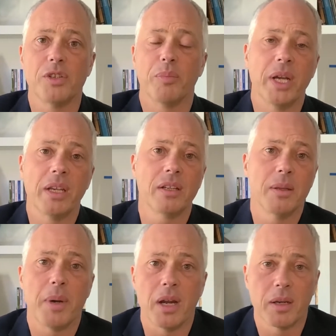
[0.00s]
that you're bringing to
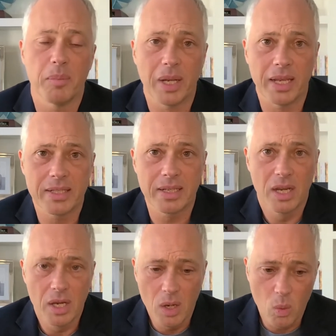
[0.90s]
the marketplace.
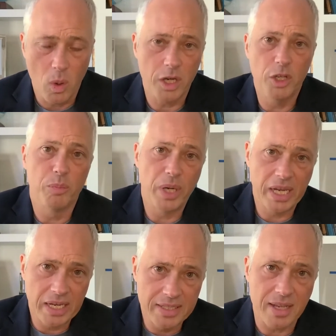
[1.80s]
What are you bringing?